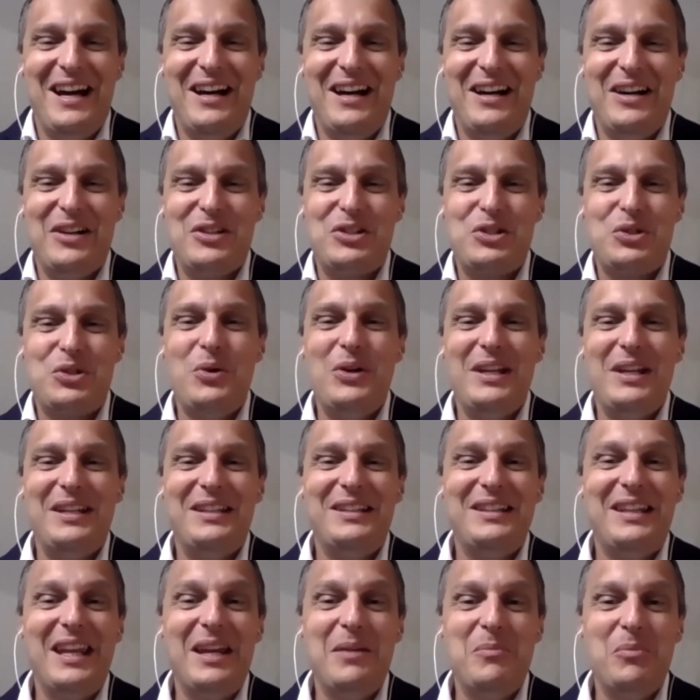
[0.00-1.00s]
showing
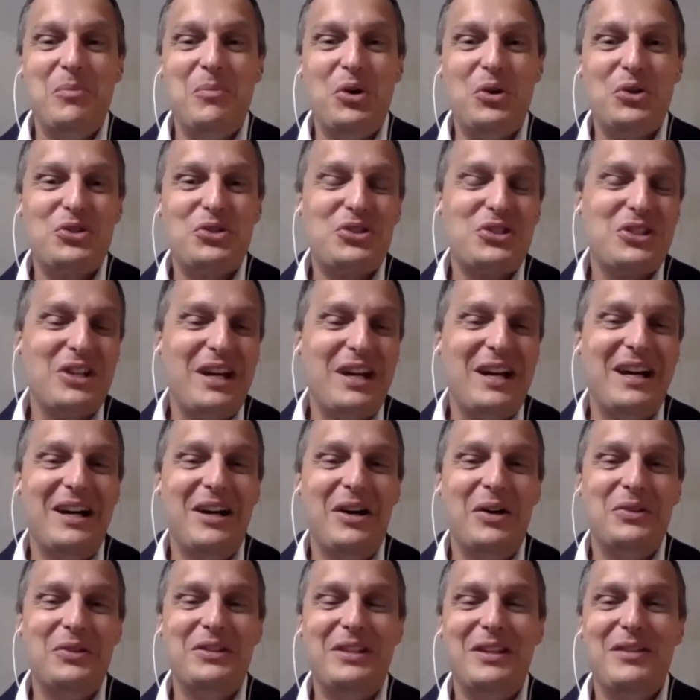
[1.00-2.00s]
demos
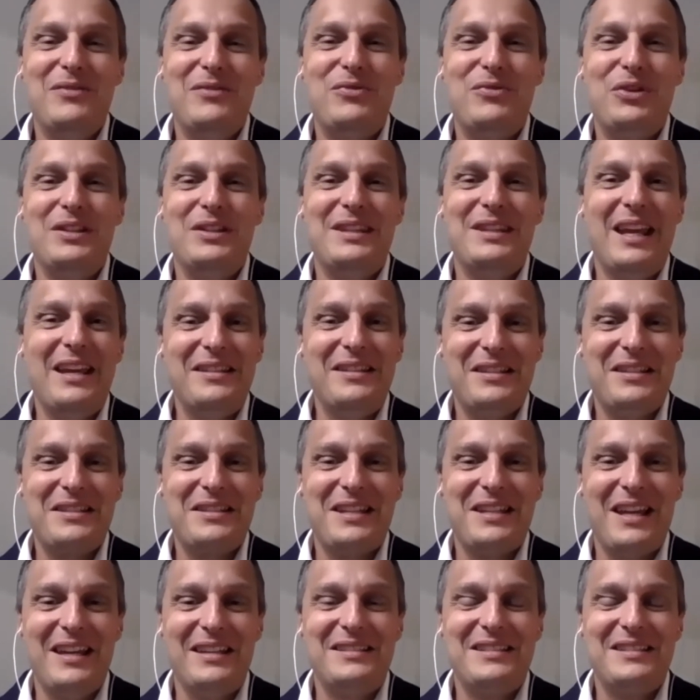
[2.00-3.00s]
on different data
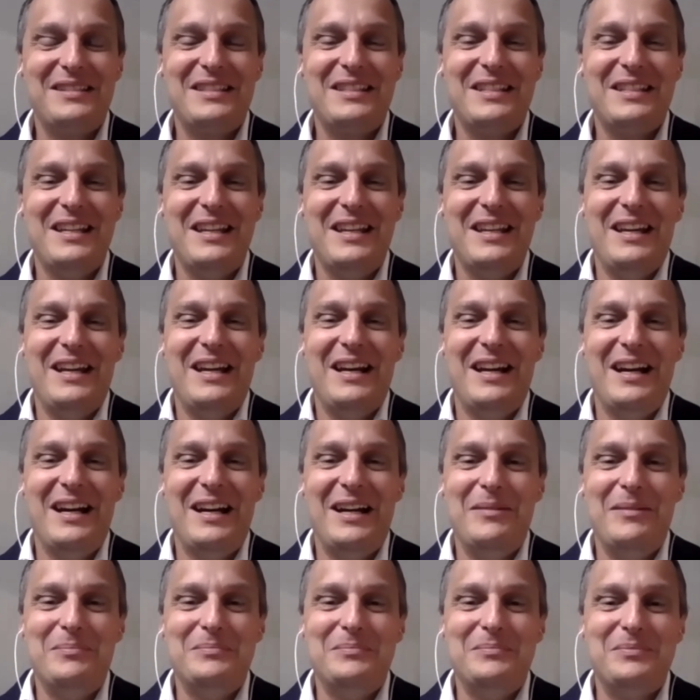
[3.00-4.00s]
sets
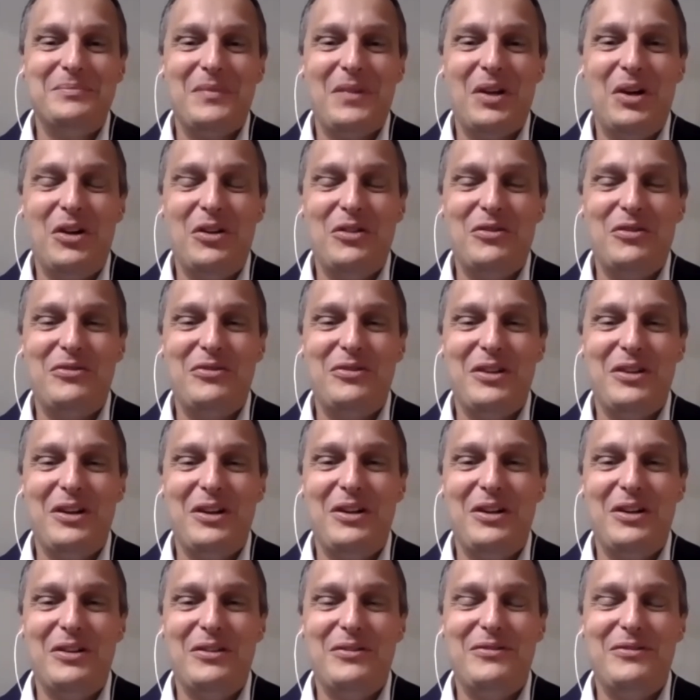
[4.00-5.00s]
of
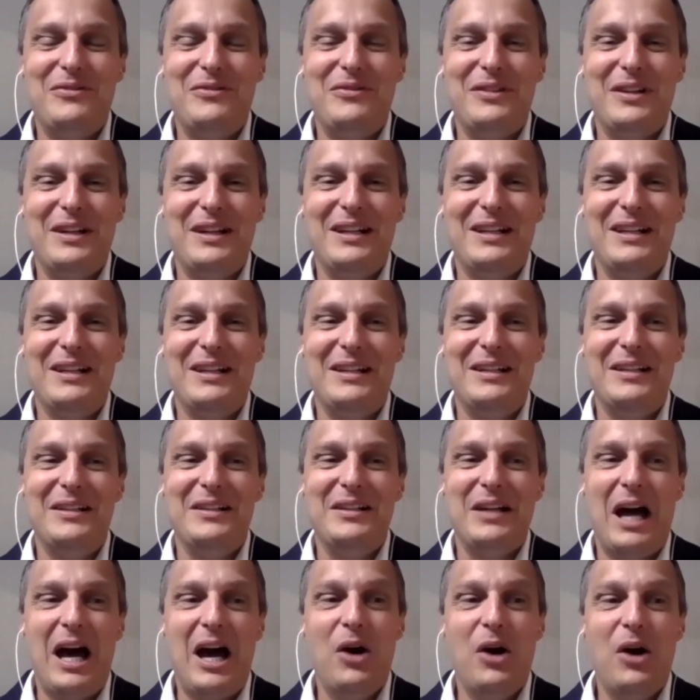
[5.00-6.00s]

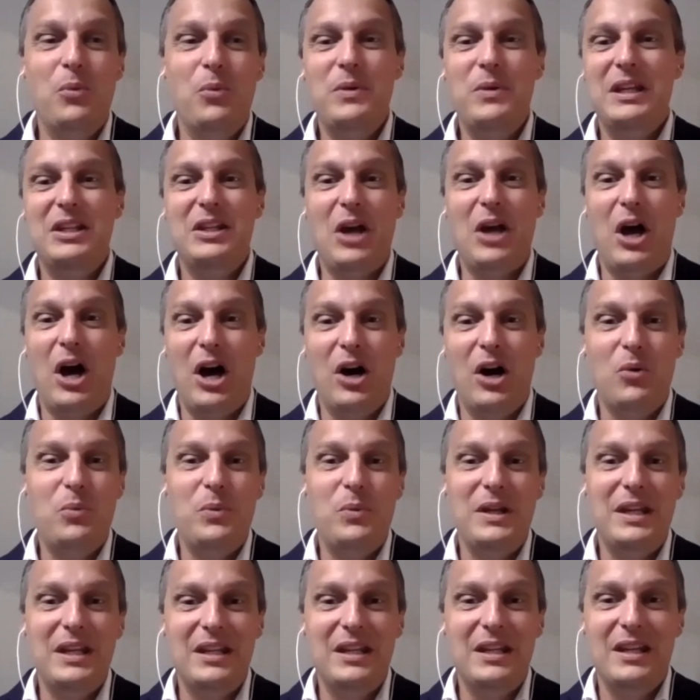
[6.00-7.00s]
how
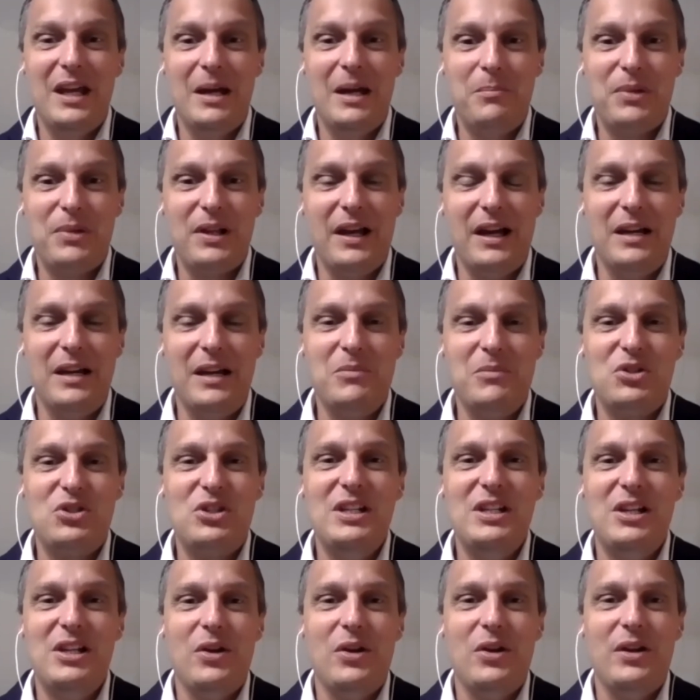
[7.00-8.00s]
we apply
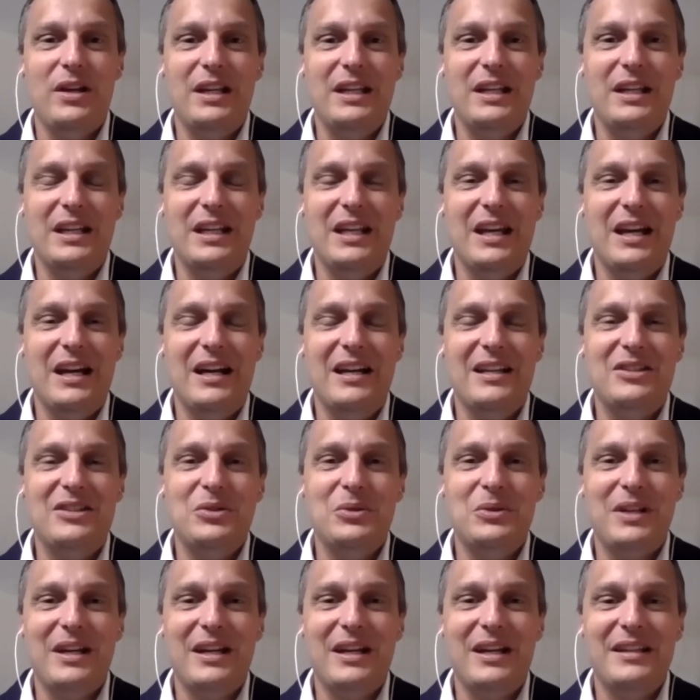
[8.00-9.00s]
machine learning and AI to
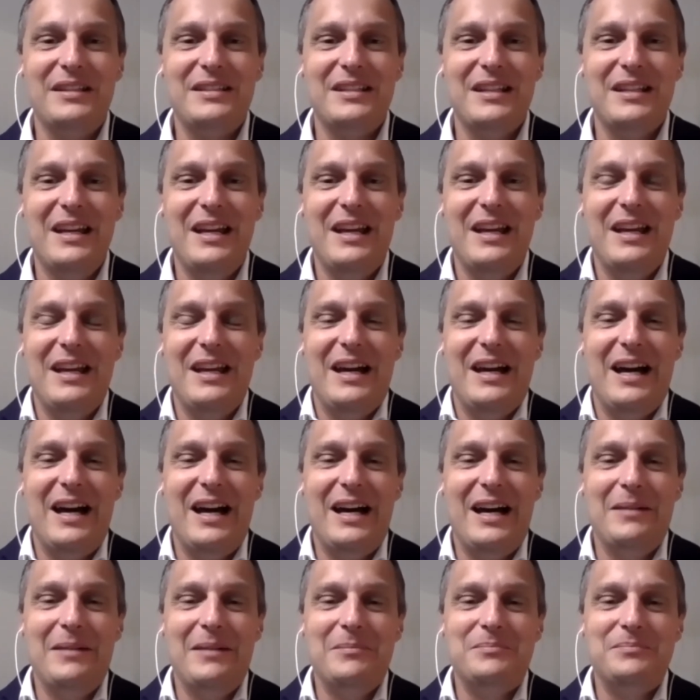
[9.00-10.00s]
that.
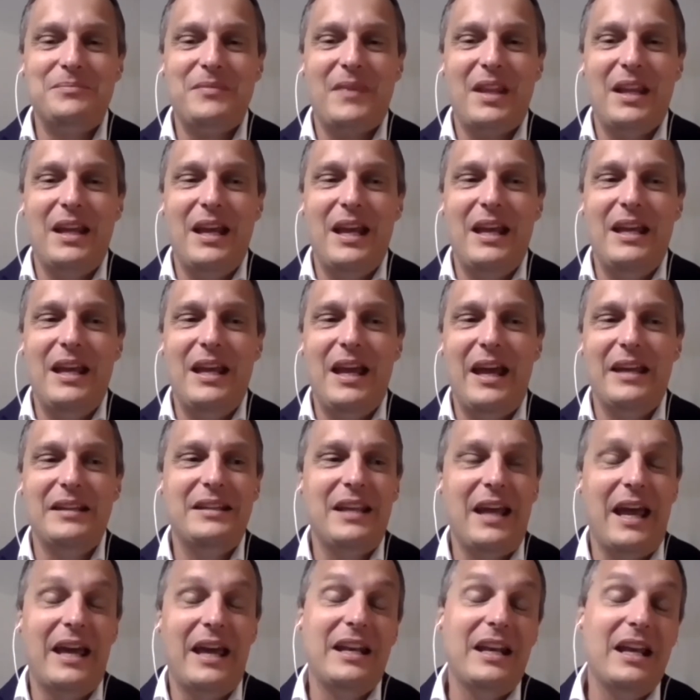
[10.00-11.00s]

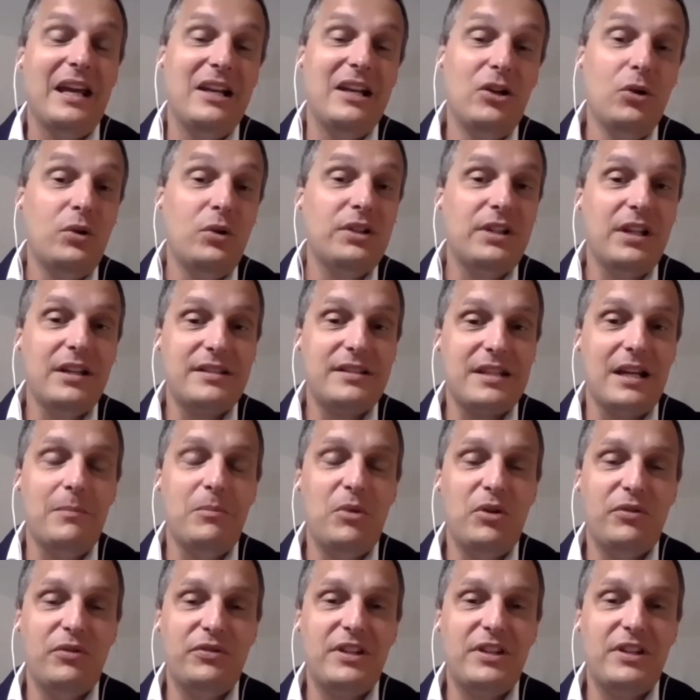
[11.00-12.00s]
And I looked at some
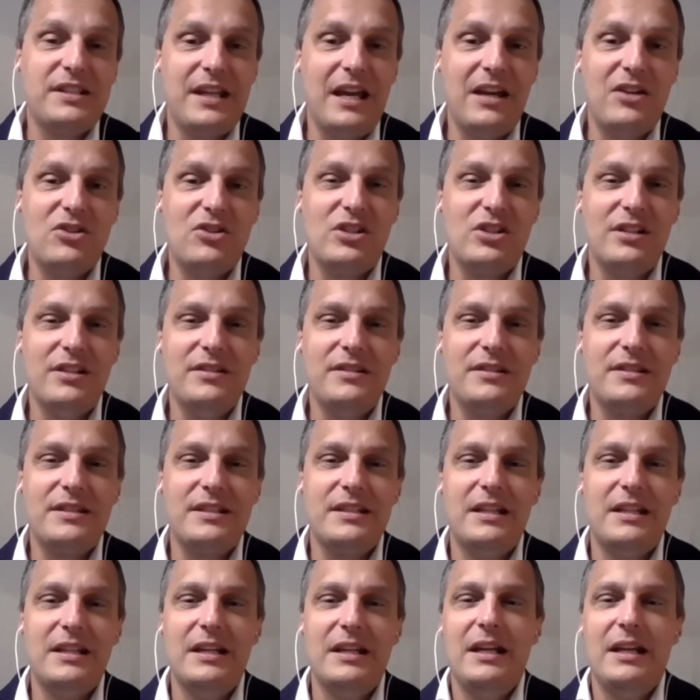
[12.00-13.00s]
of the sessions.
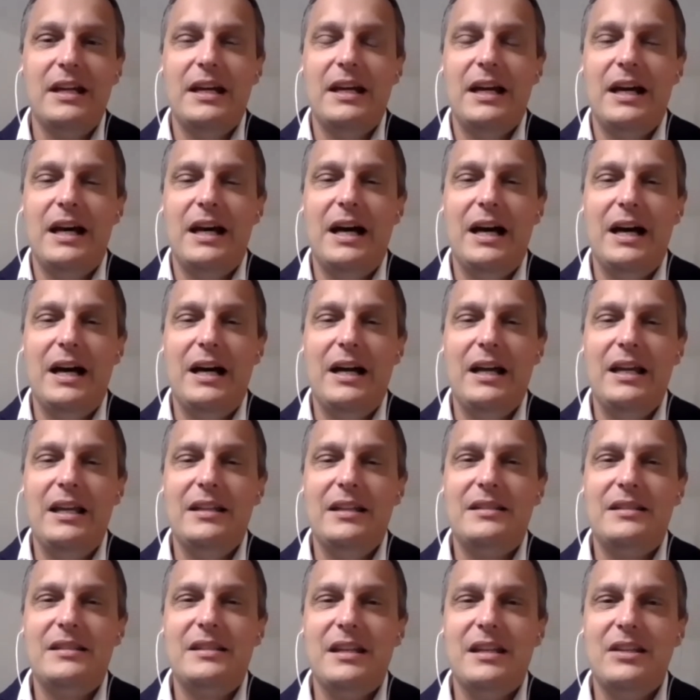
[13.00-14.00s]

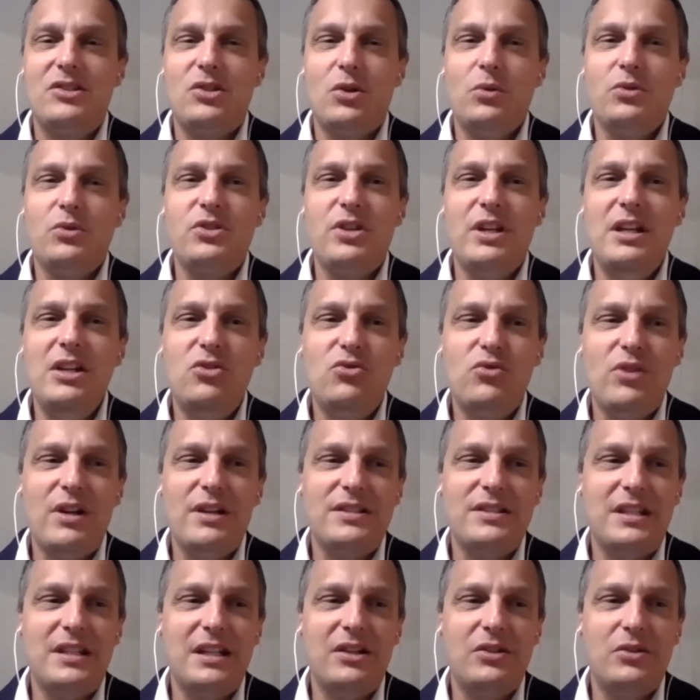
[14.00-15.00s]
It's also
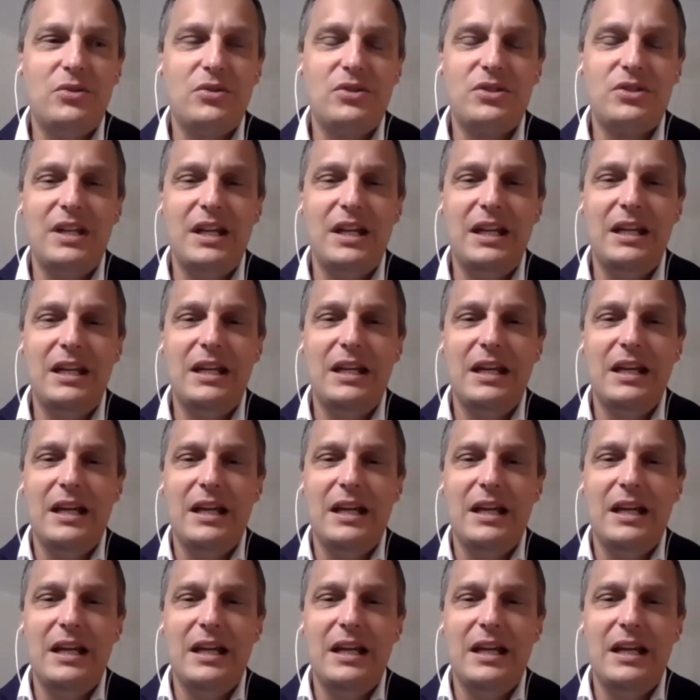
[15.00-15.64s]
interesting to see